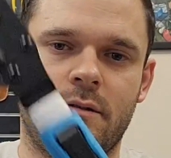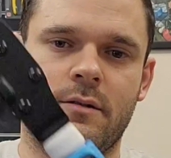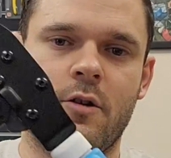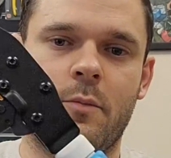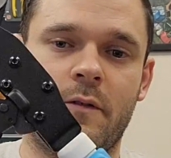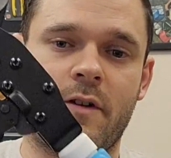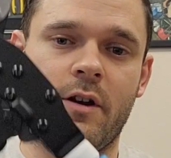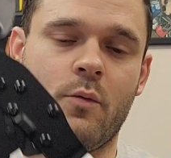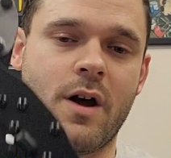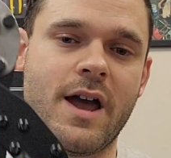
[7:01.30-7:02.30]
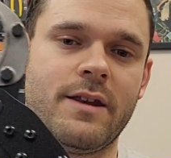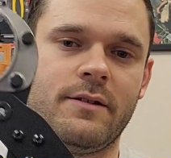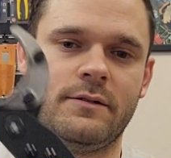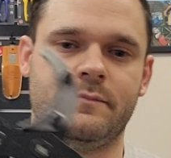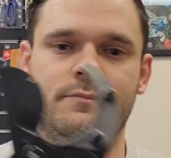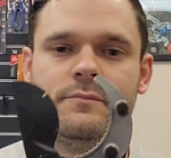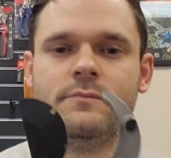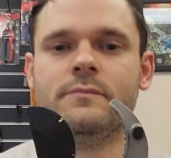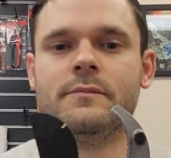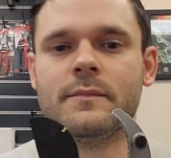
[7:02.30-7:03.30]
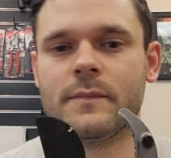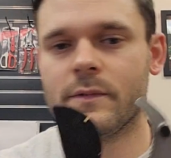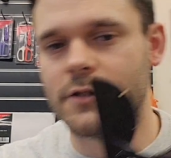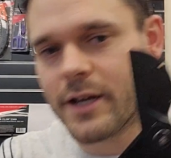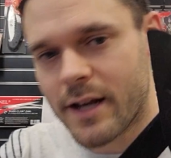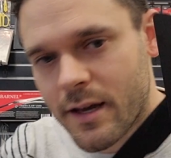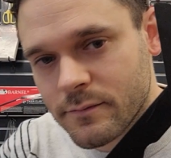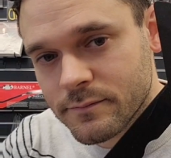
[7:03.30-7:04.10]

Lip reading: open very wide. Check it out.